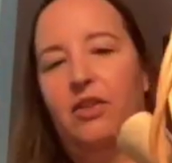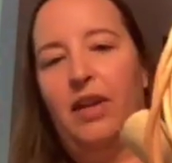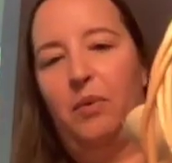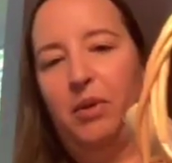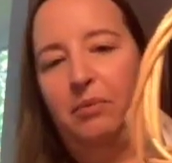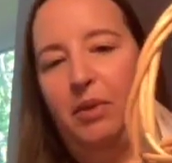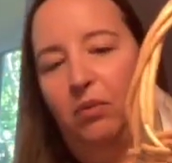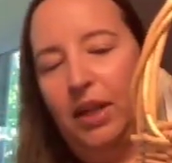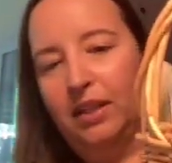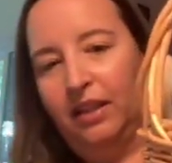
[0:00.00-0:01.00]
that wouldn't be
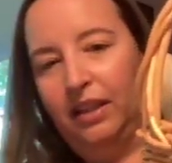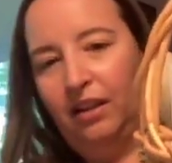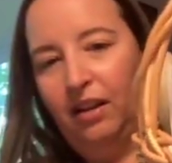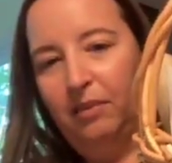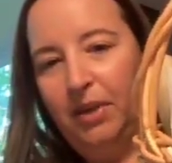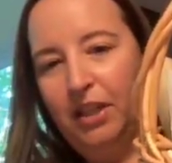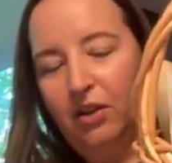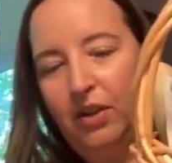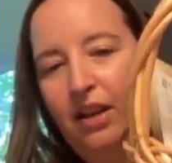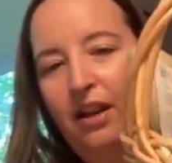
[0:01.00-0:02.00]
rustling on my
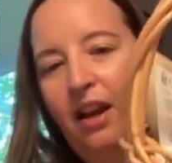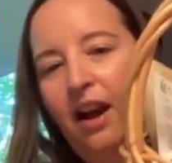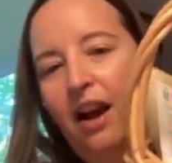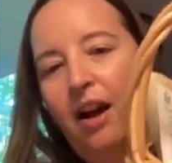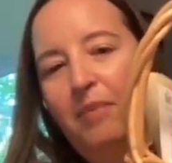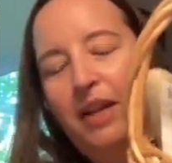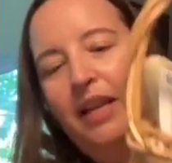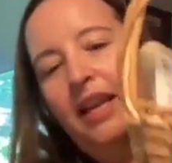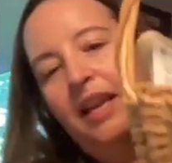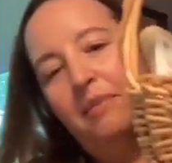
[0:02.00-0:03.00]
screen. But it
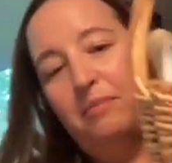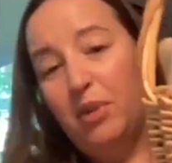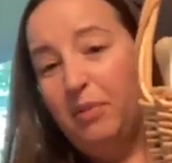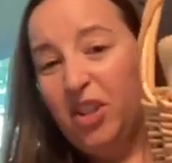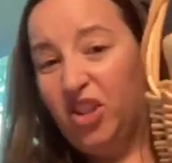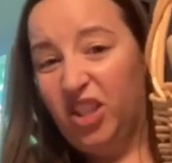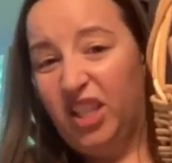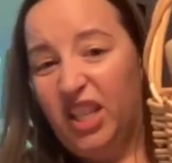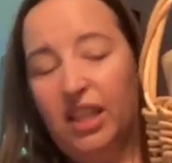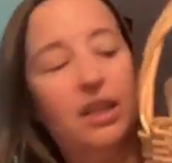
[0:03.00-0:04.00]
came pretty much just
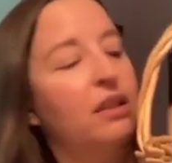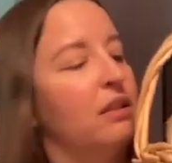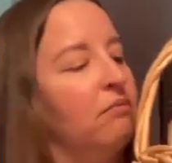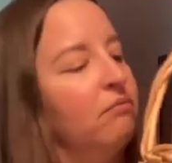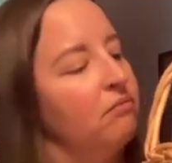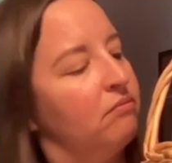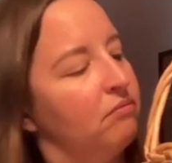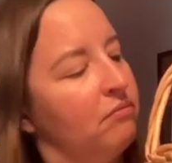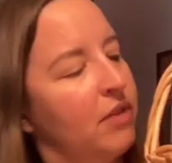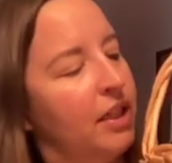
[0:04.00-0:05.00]
like this,
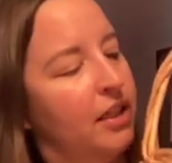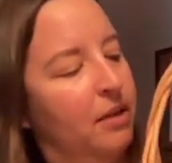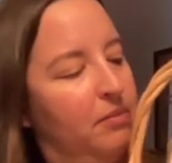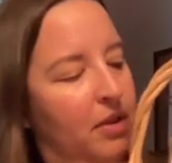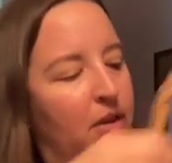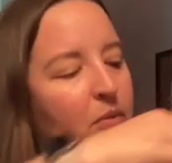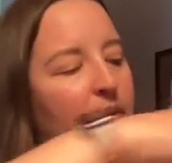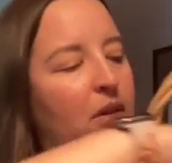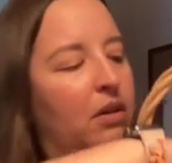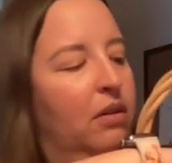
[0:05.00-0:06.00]
except there
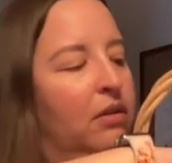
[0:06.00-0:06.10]
were